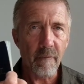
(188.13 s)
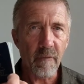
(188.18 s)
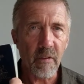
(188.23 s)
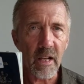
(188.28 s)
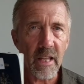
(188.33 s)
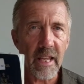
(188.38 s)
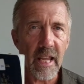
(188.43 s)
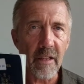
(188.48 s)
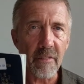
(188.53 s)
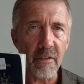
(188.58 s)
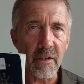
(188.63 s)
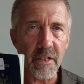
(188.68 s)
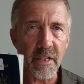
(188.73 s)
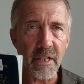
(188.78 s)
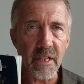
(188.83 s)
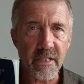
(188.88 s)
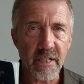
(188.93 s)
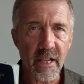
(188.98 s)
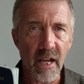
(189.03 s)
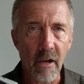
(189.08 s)
filling out the
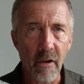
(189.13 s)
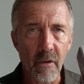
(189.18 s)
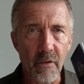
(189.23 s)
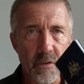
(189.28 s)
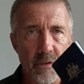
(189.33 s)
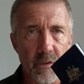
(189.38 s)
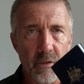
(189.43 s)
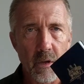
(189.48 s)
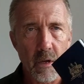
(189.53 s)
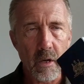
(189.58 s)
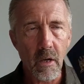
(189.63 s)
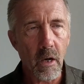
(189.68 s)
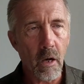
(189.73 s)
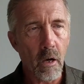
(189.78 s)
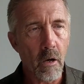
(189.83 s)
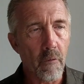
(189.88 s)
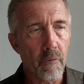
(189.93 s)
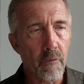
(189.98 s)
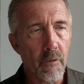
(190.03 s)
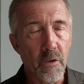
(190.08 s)
details
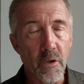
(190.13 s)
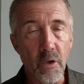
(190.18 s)
of